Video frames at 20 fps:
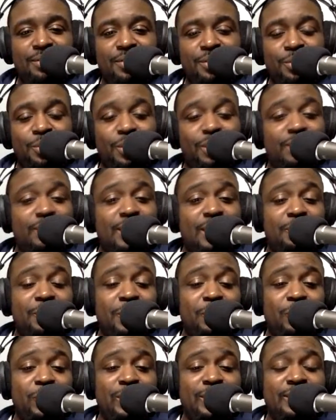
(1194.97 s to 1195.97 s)
whether or not
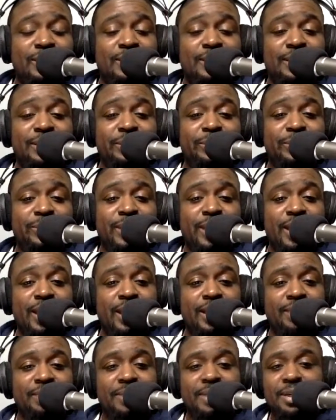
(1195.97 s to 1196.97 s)
we win this Eagles
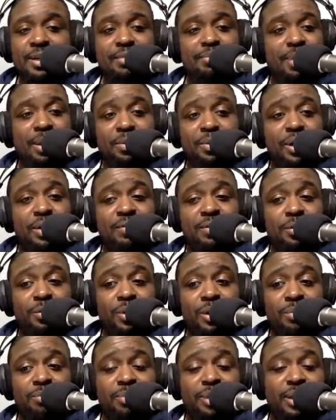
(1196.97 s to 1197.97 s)
game. Bet whatever you
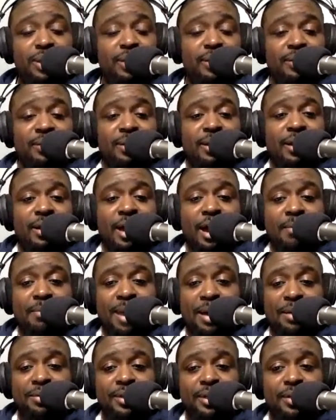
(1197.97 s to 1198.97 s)
want to bet. I'm
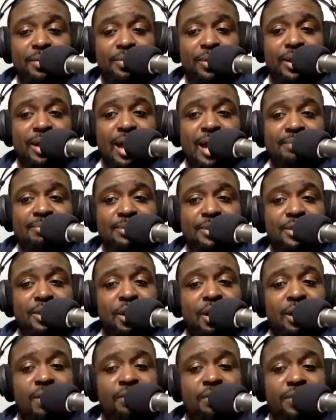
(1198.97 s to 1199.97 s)
out there with it. I'm sorry